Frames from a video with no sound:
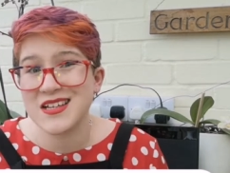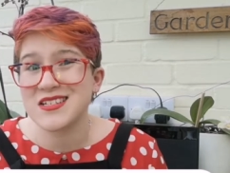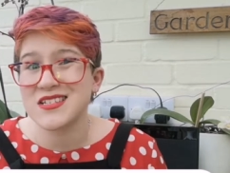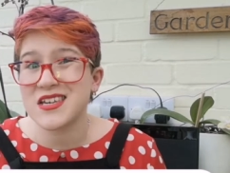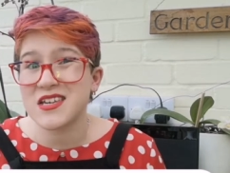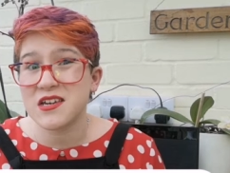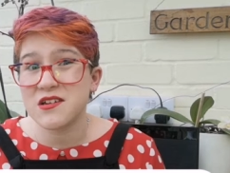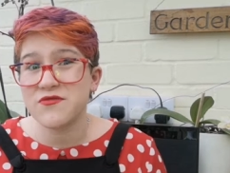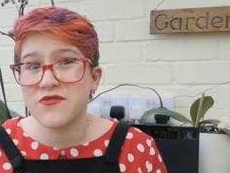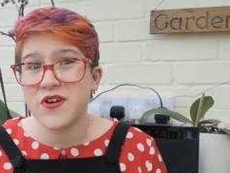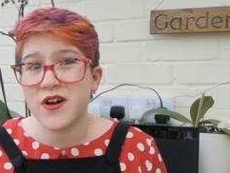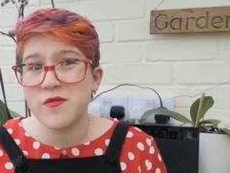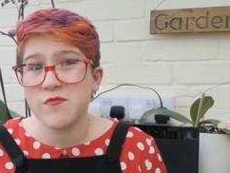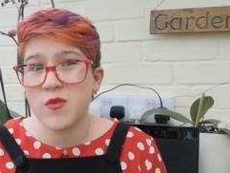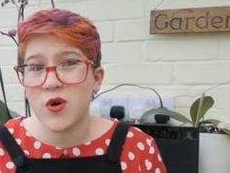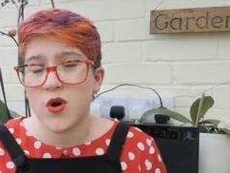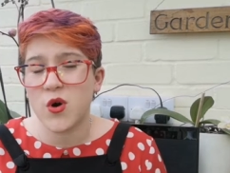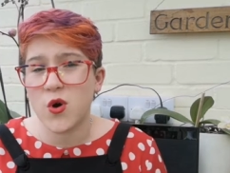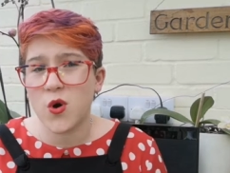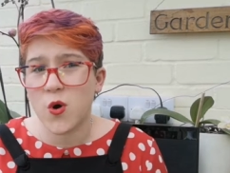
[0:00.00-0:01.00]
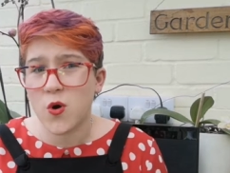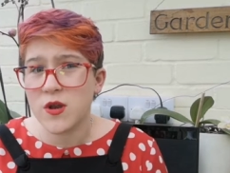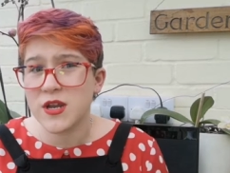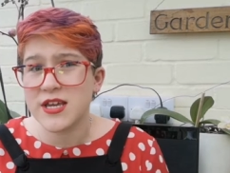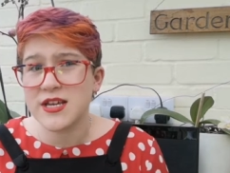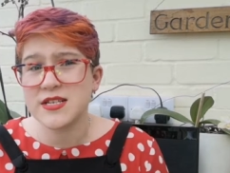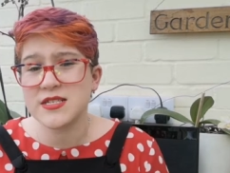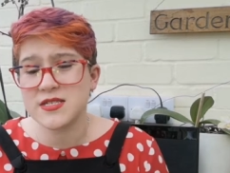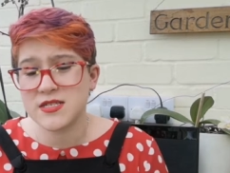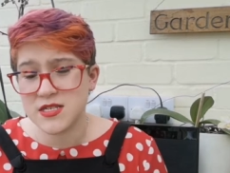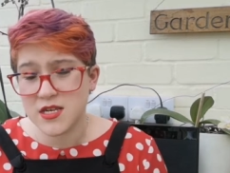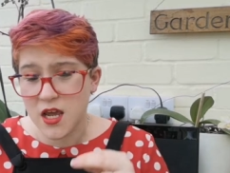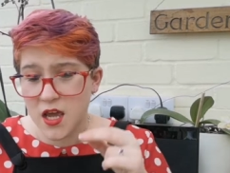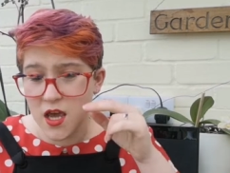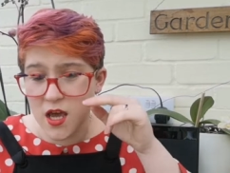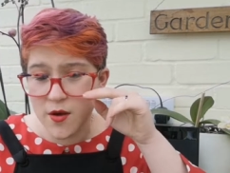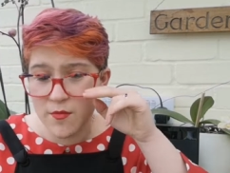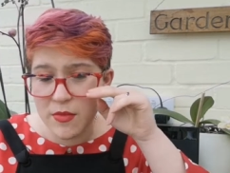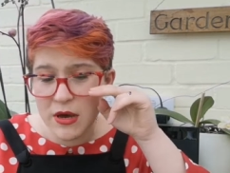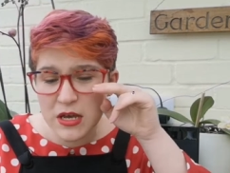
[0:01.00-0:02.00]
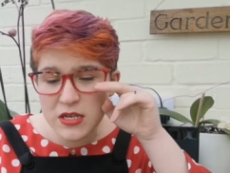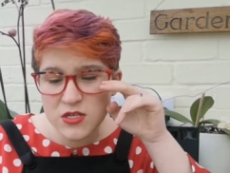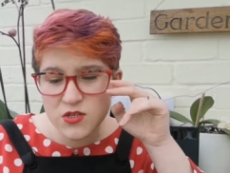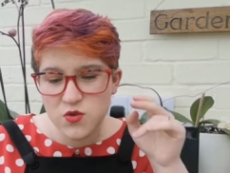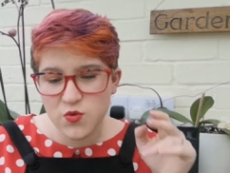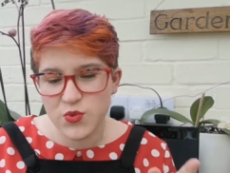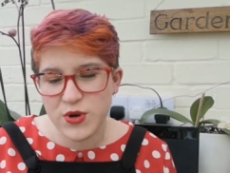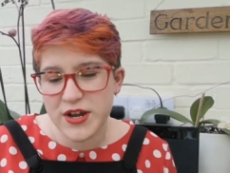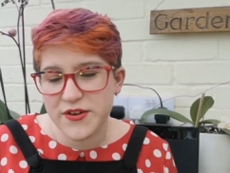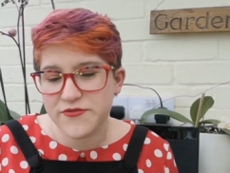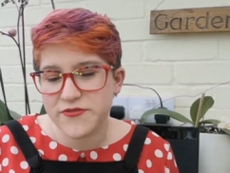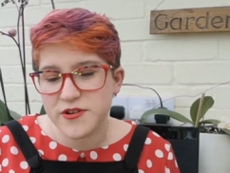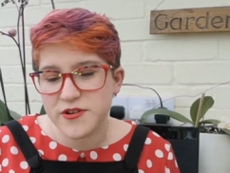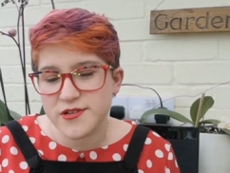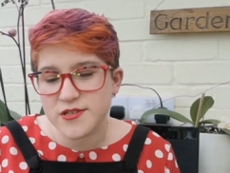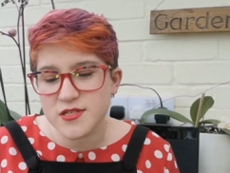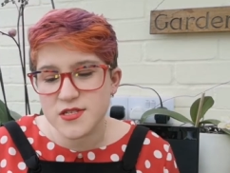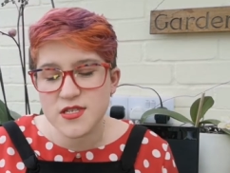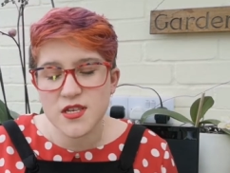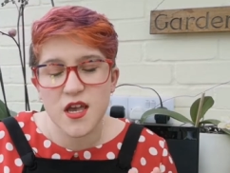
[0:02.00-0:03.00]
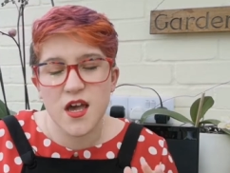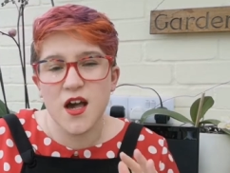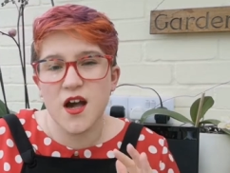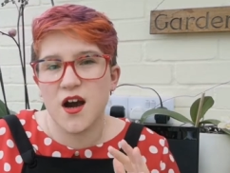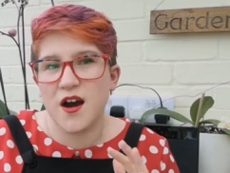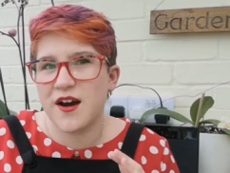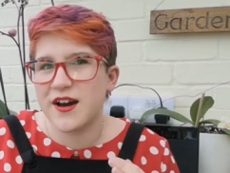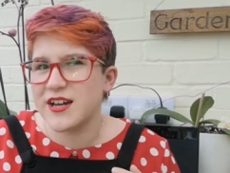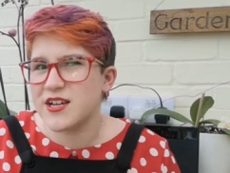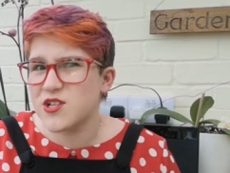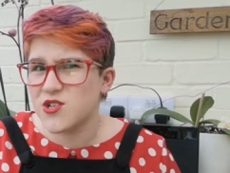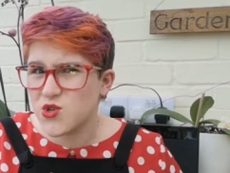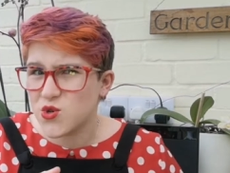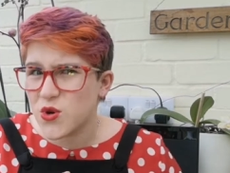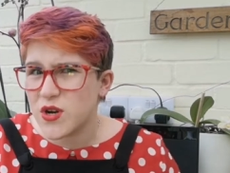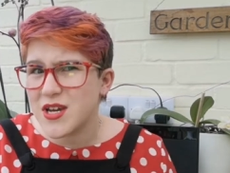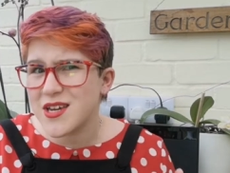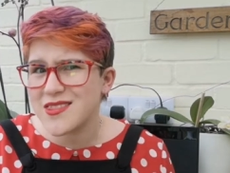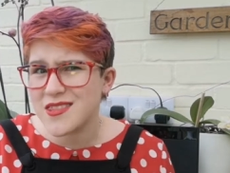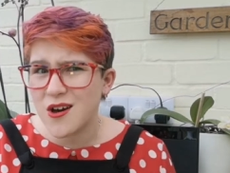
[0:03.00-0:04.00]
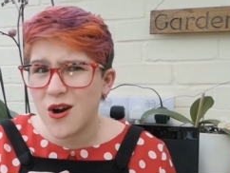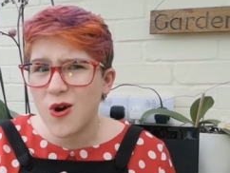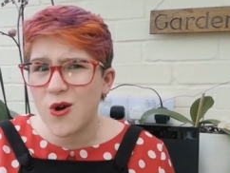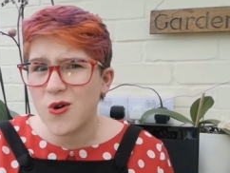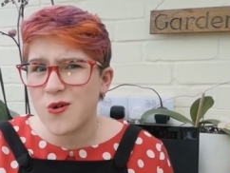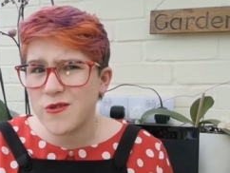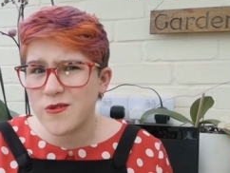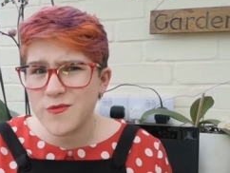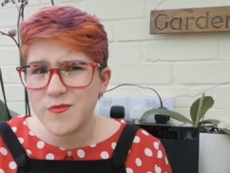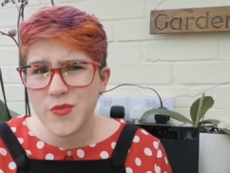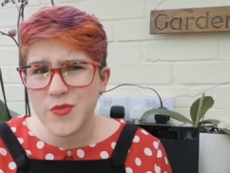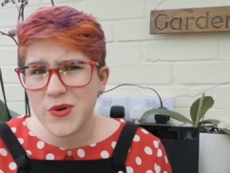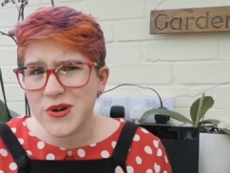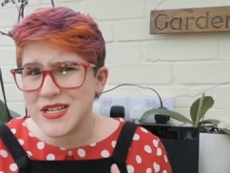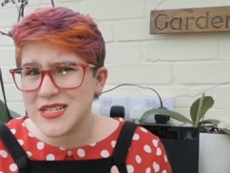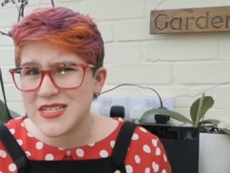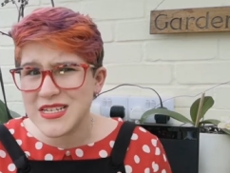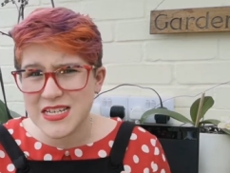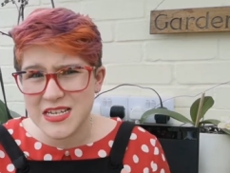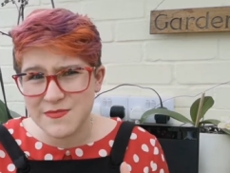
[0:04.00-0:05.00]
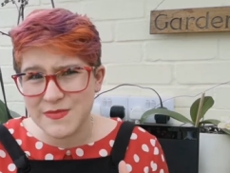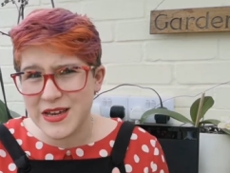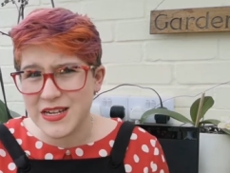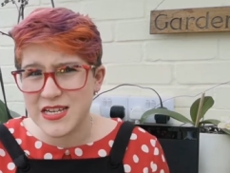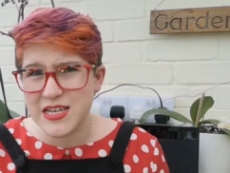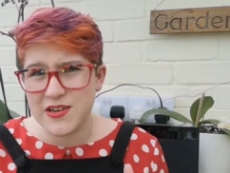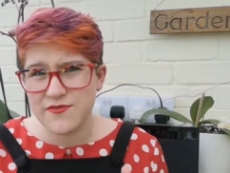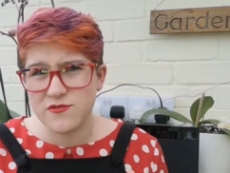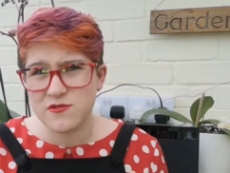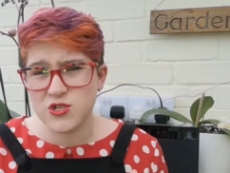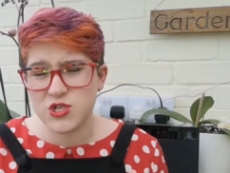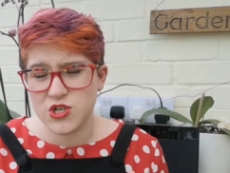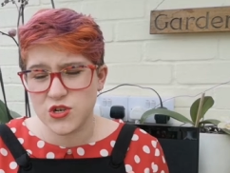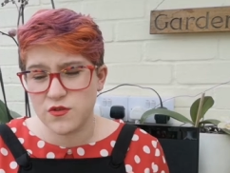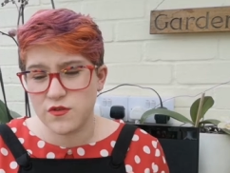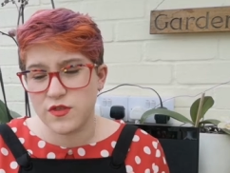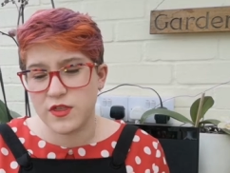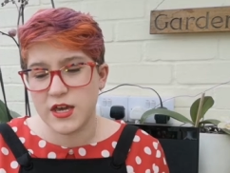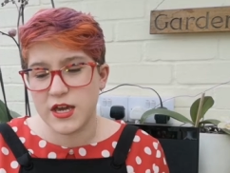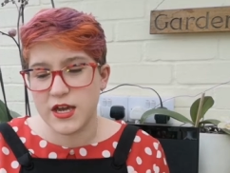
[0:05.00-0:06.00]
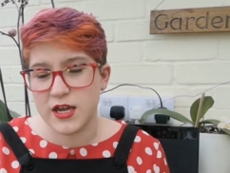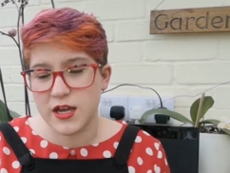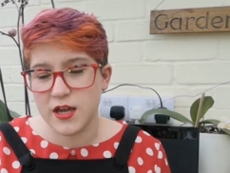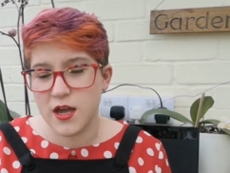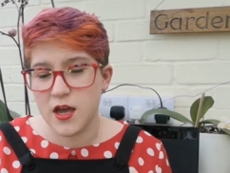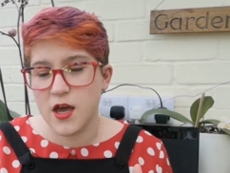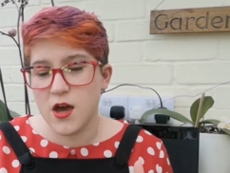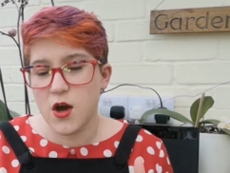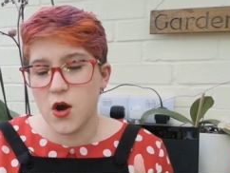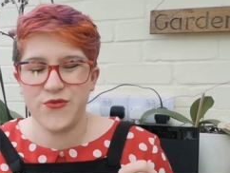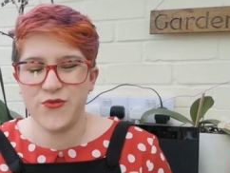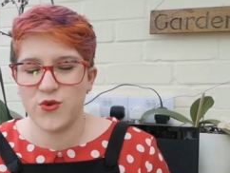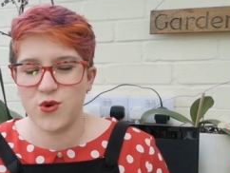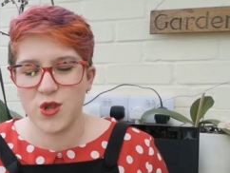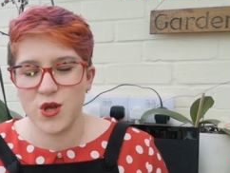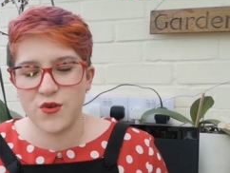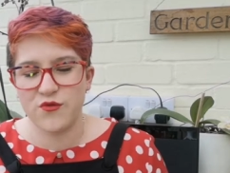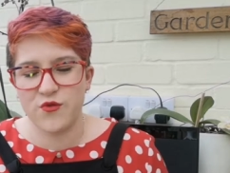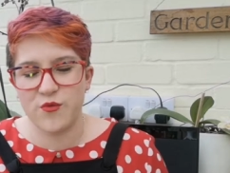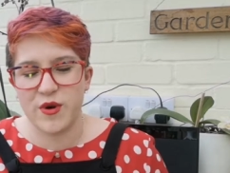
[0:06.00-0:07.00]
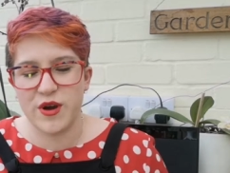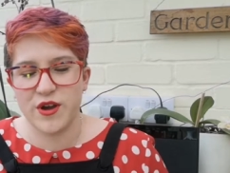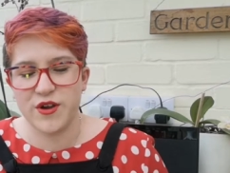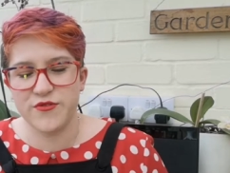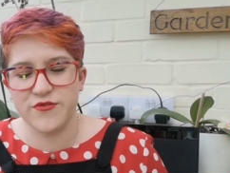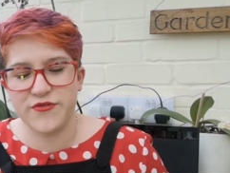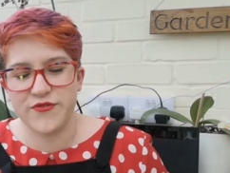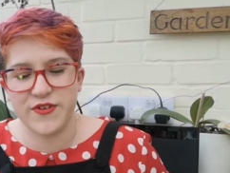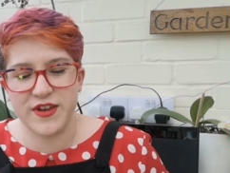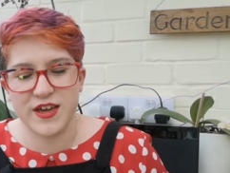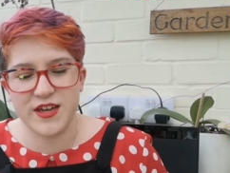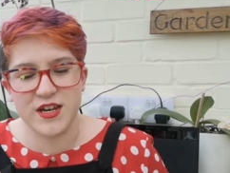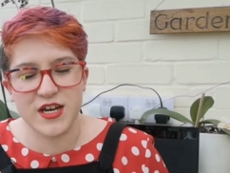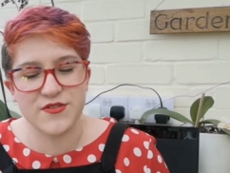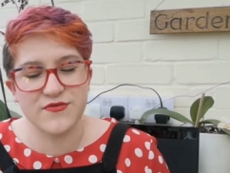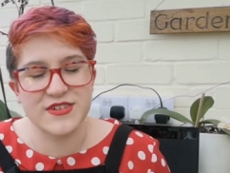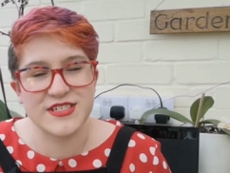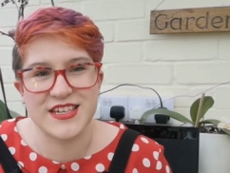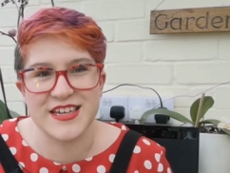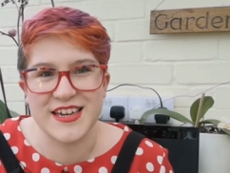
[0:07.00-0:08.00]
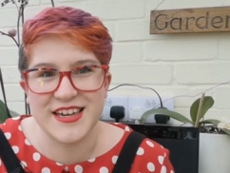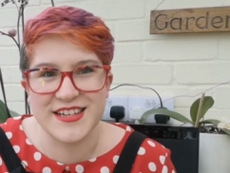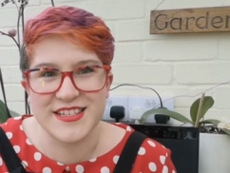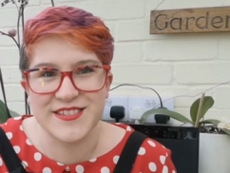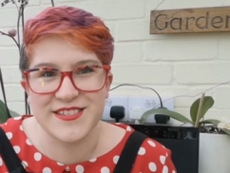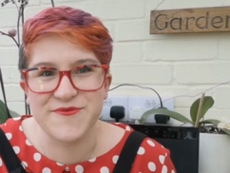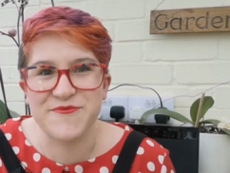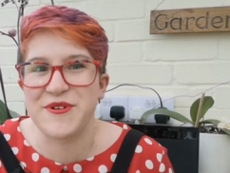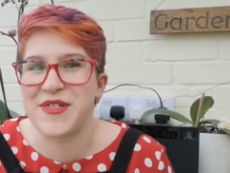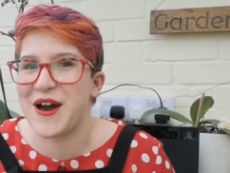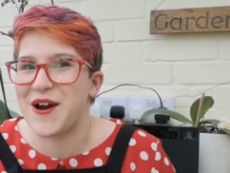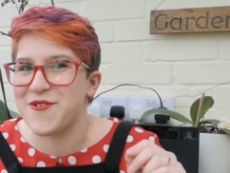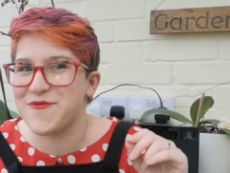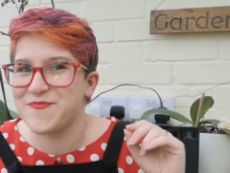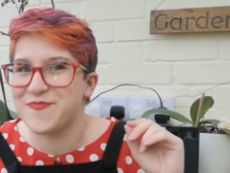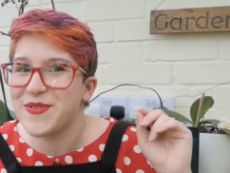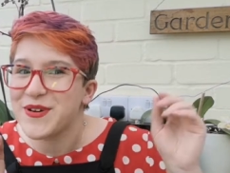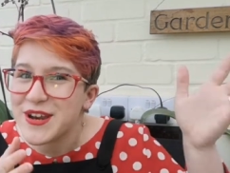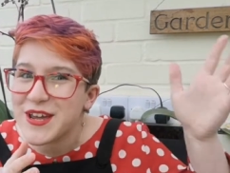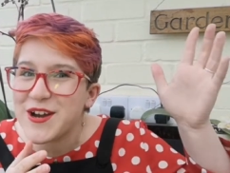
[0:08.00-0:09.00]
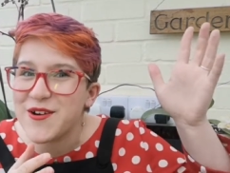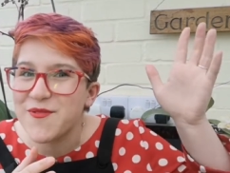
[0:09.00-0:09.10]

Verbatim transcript: And if I'm honest, personal preference, I enjoy the whole pointy medieval shoe thing. I fall over my own feet enough as it is without